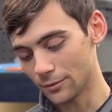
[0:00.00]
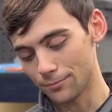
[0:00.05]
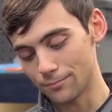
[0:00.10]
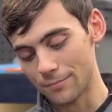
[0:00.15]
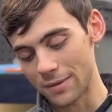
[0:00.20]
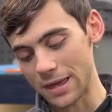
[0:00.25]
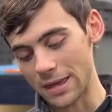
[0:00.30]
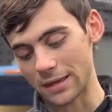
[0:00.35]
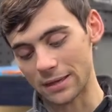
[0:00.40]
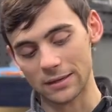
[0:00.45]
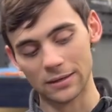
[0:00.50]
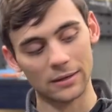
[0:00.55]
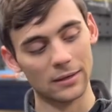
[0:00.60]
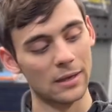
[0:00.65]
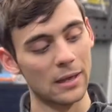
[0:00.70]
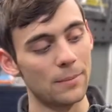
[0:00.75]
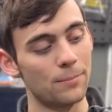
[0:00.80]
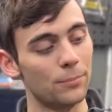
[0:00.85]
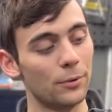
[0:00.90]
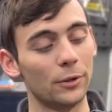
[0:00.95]
make
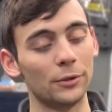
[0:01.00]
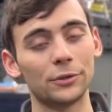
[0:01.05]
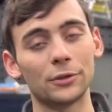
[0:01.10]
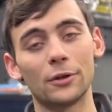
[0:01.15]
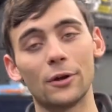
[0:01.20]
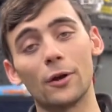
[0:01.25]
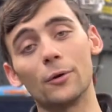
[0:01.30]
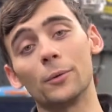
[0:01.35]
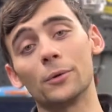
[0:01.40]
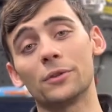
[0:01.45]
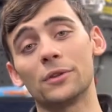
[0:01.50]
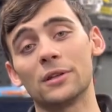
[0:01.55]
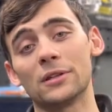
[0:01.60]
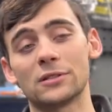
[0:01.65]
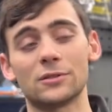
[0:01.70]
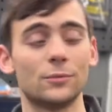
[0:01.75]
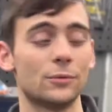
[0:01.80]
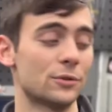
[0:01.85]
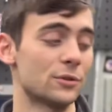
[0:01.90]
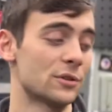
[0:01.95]
a built gun with
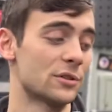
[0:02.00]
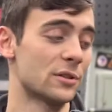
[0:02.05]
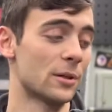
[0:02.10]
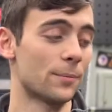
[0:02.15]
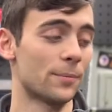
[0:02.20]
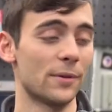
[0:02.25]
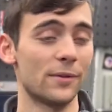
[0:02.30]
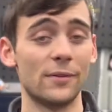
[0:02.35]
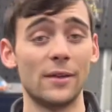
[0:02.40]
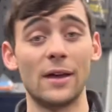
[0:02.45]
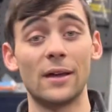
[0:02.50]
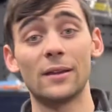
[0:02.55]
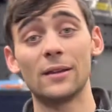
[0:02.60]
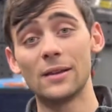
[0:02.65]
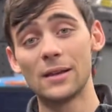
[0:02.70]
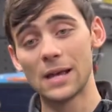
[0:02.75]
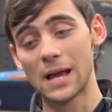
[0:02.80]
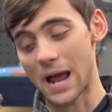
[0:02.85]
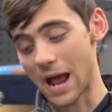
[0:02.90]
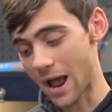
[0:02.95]
this, which is something that
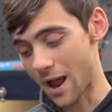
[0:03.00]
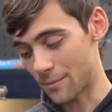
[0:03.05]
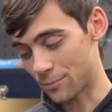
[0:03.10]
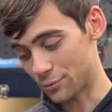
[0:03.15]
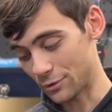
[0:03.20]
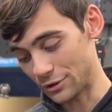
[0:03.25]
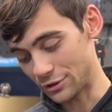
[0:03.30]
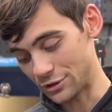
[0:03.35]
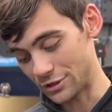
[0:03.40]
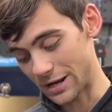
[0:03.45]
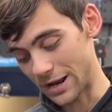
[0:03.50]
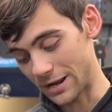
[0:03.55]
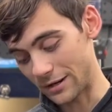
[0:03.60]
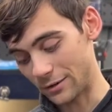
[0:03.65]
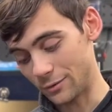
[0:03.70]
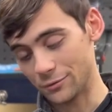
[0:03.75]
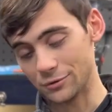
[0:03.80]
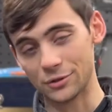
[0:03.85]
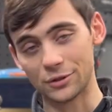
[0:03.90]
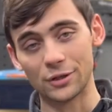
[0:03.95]
I appreciate.
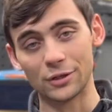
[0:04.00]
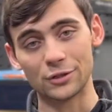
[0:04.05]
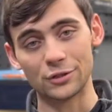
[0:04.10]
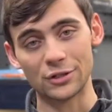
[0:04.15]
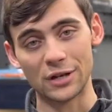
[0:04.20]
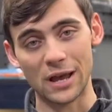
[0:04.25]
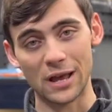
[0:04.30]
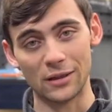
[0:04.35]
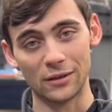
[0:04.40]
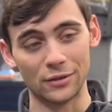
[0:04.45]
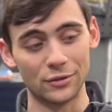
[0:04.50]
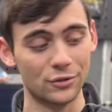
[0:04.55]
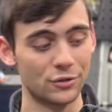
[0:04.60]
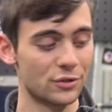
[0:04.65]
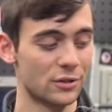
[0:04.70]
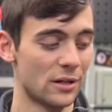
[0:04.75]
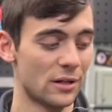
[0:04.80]
It was a good challenge,